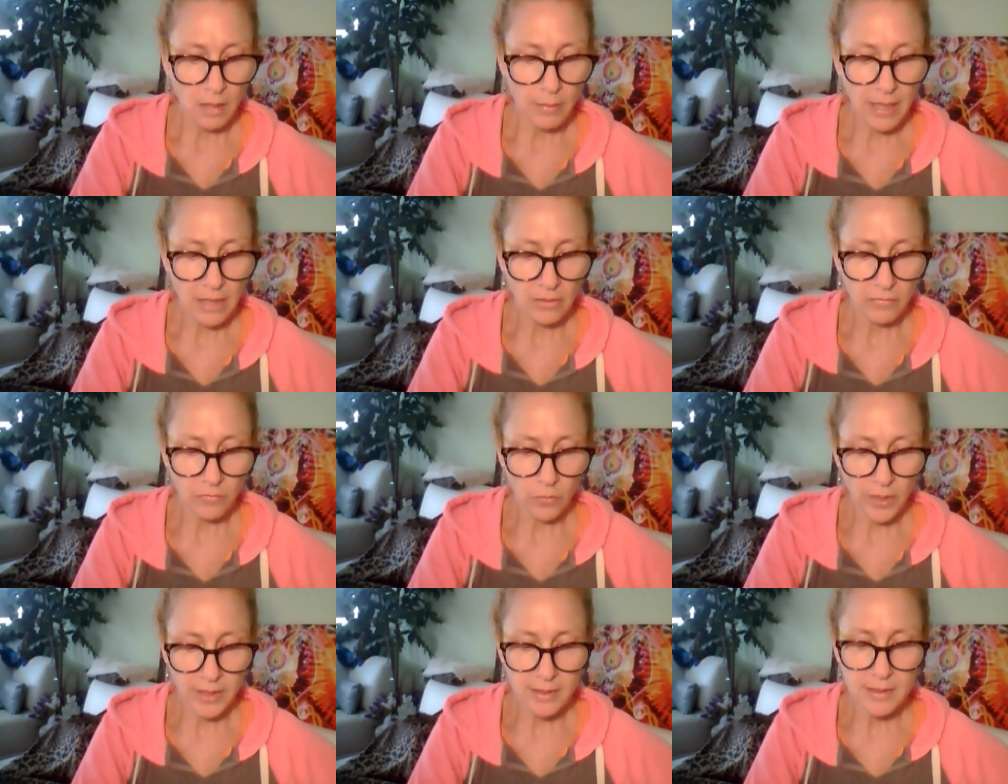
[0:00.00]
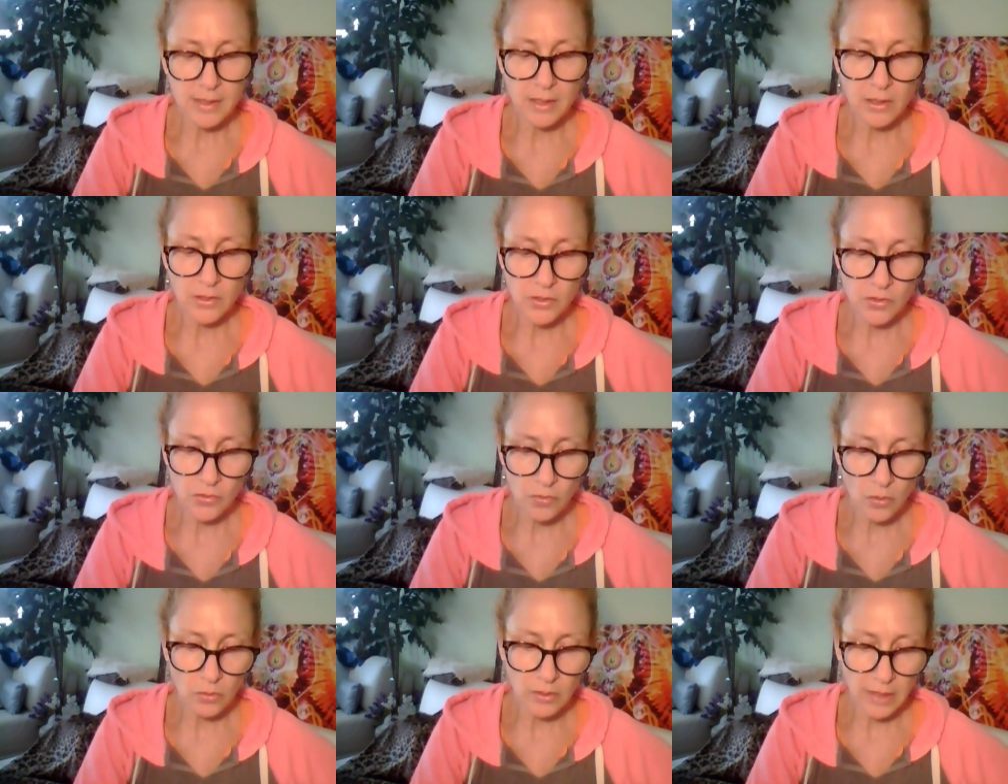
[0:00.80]
about avoidance and
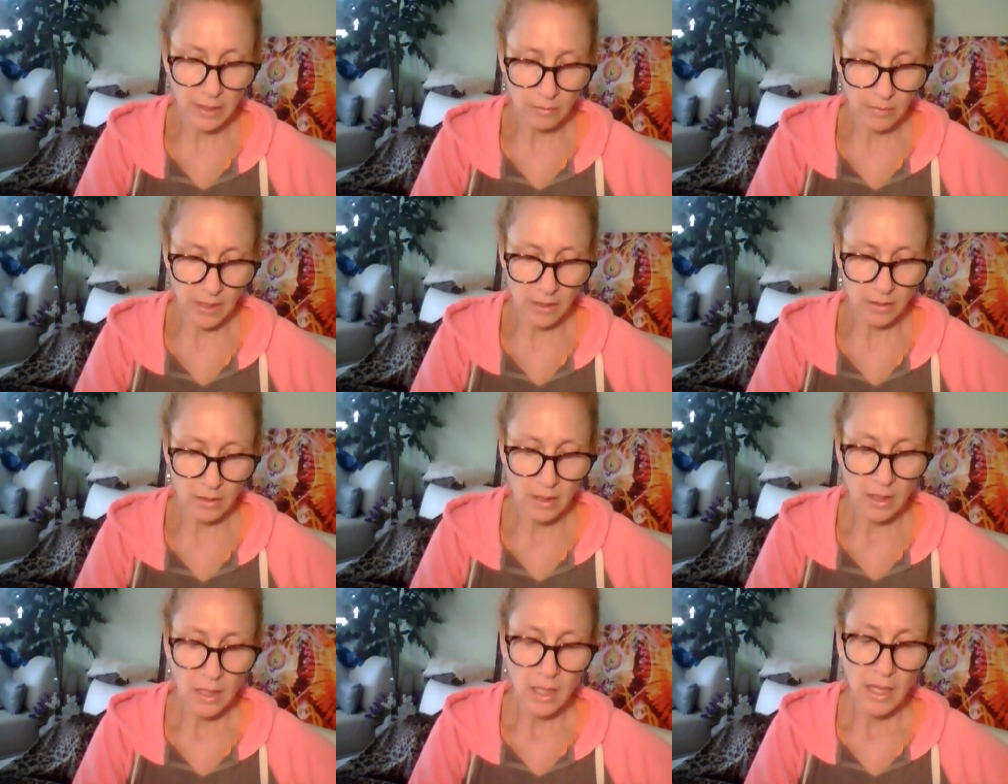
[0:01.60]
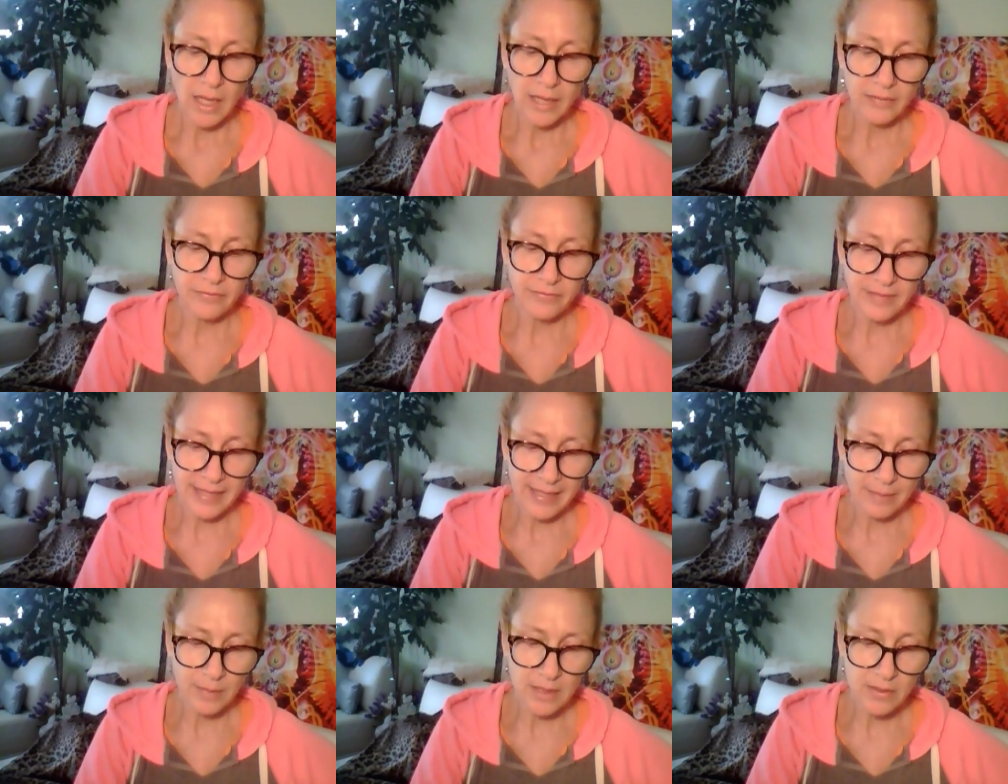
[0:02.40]
control nightmare, and
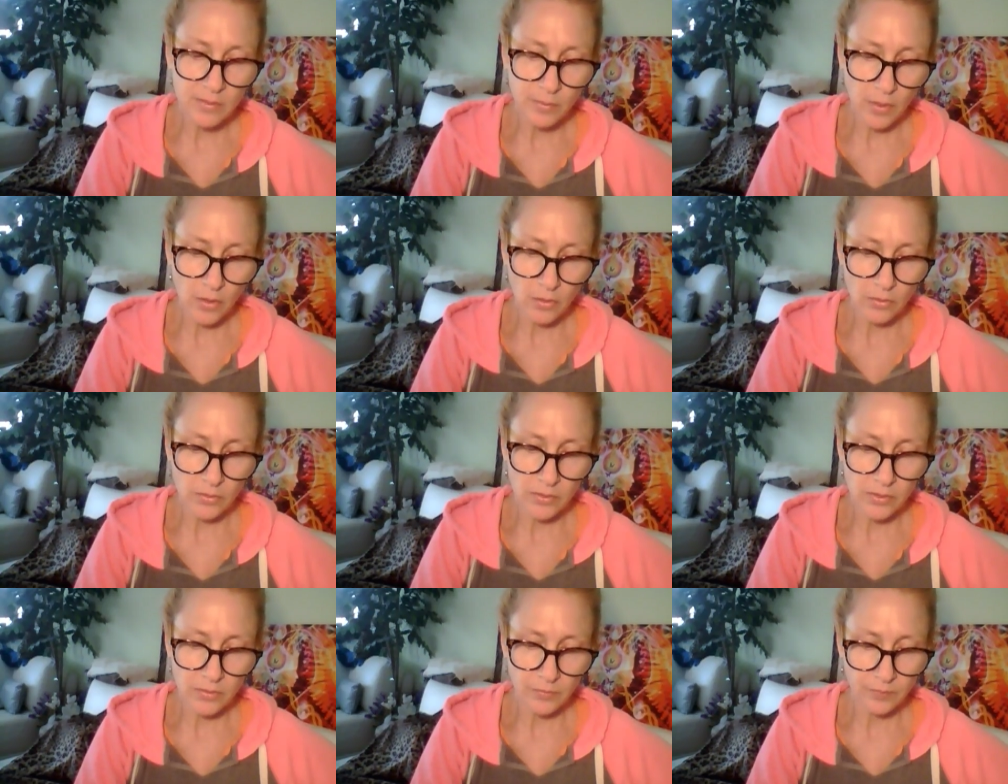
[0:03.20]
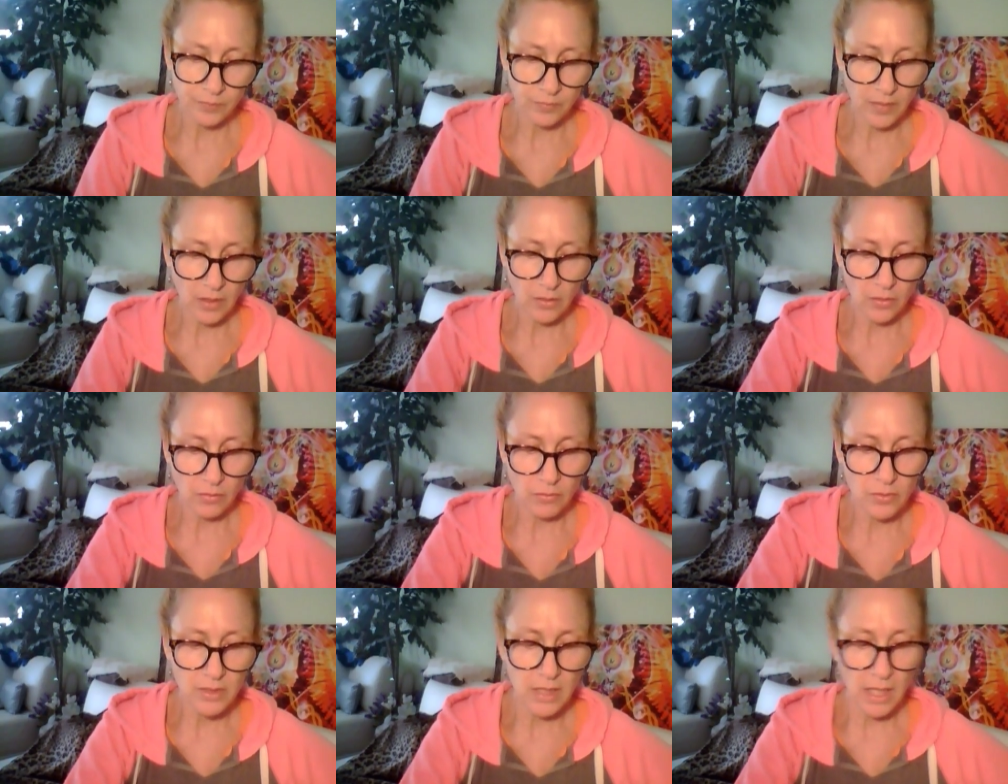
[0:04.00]
flame exposed
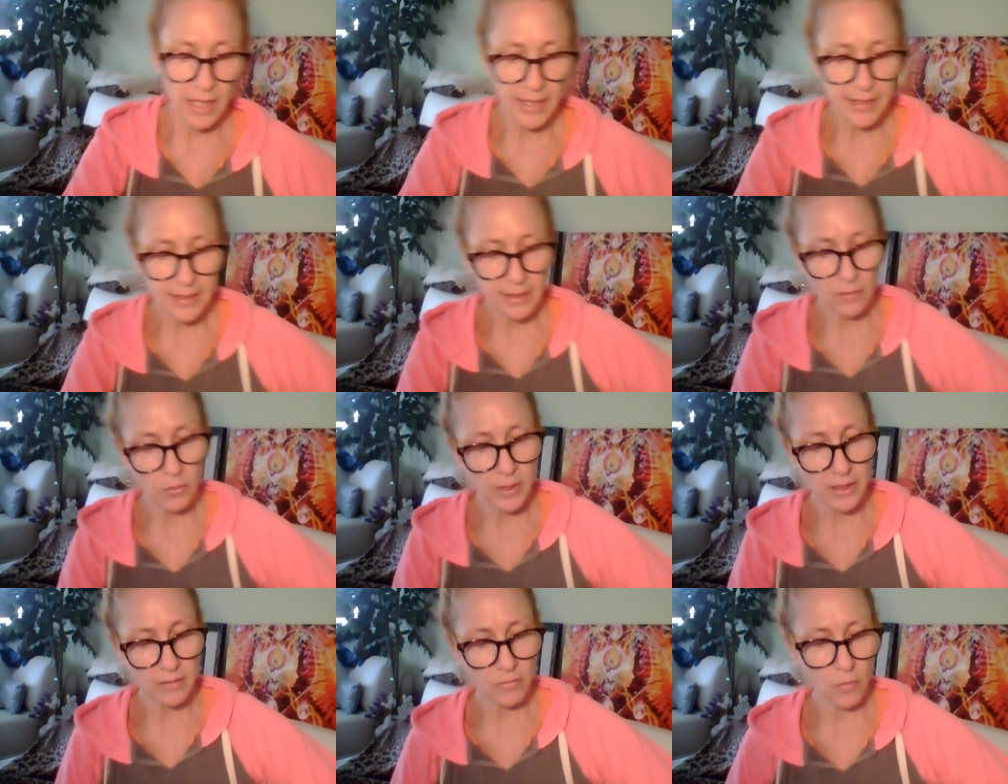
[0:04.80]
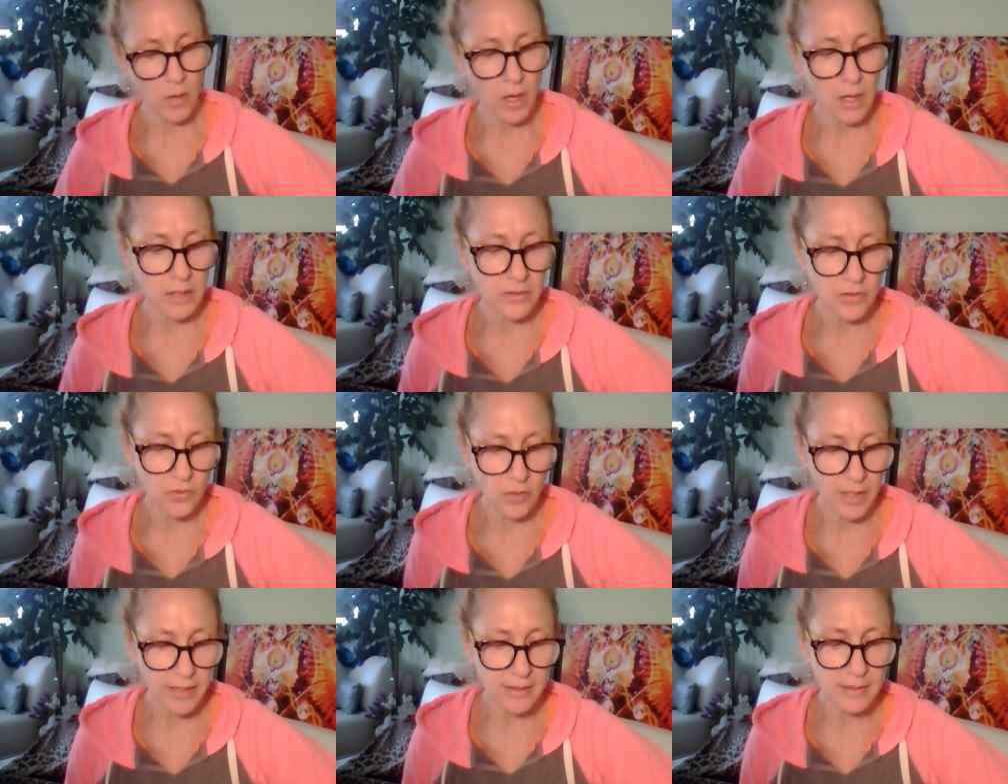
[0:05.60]
through tie to Queen of Wands,
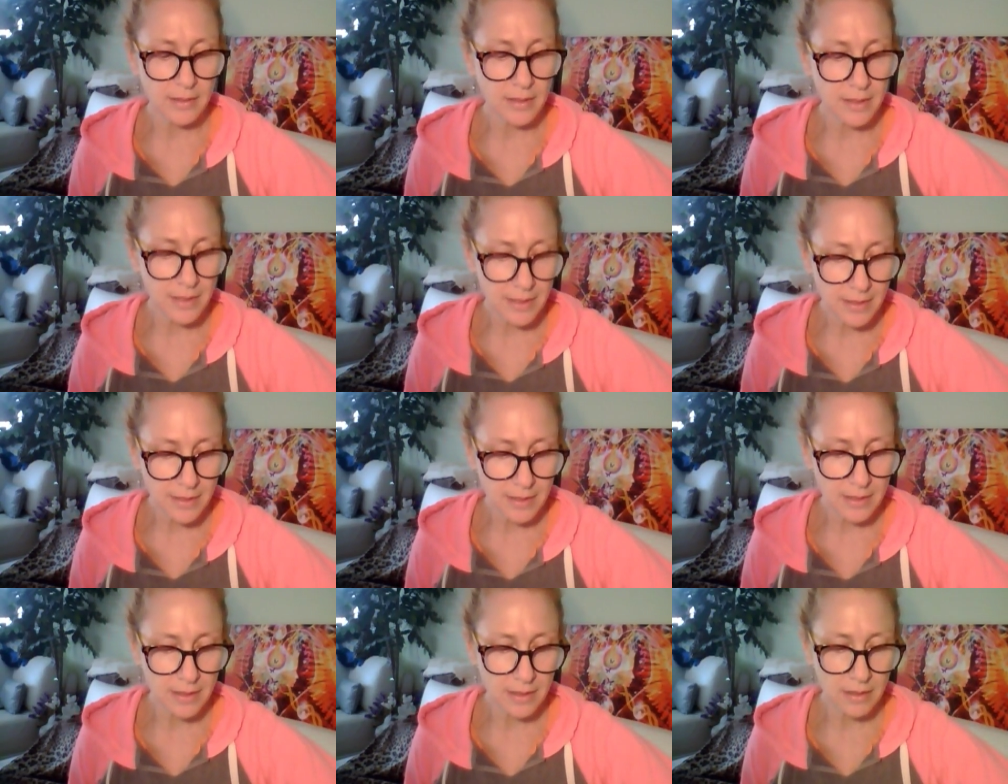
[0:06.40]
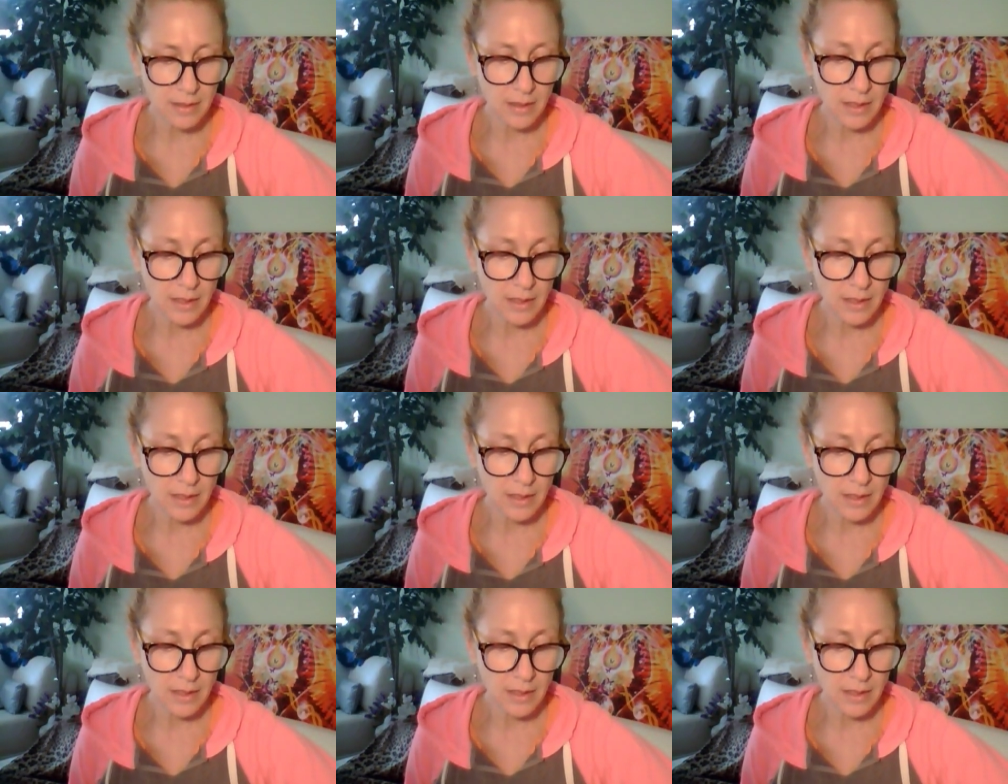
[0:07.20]
trying to distance,